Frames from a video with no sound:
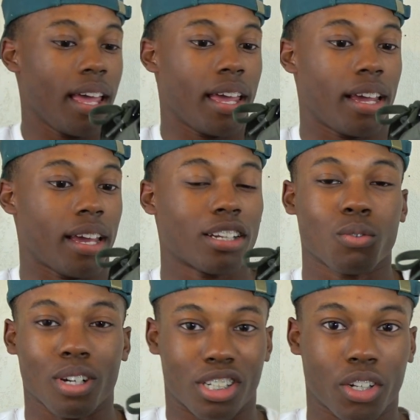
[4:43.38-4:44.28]
And I just
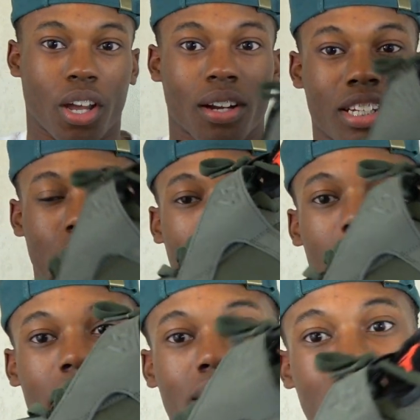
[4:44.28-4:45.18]
wanted to show y'all these right
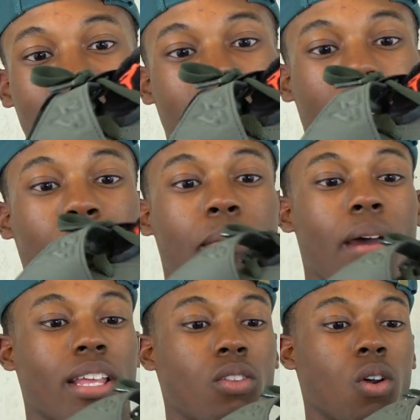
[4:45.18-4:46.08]
here, and I'm
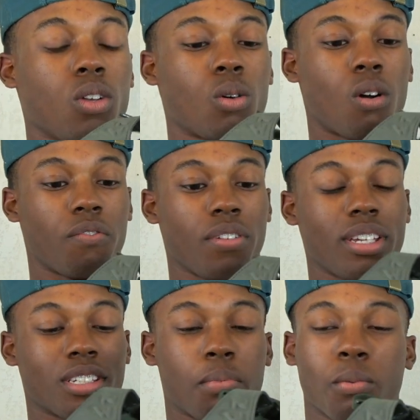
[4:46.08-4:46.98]
probably throw a little on
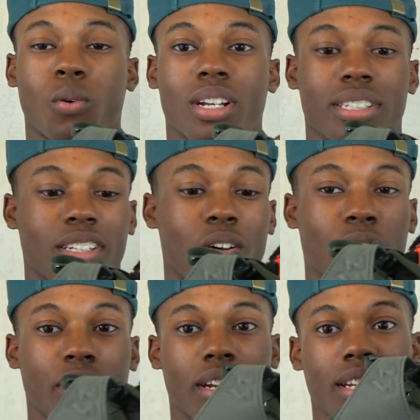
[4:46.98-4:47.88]
feet because people want to see
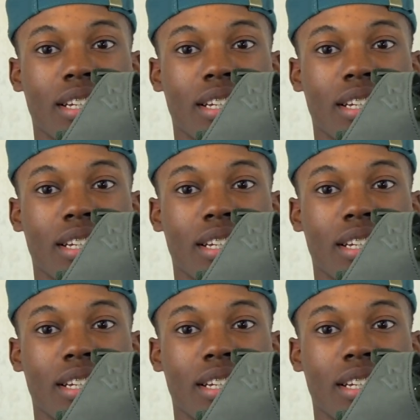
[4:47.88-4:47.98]
on feet of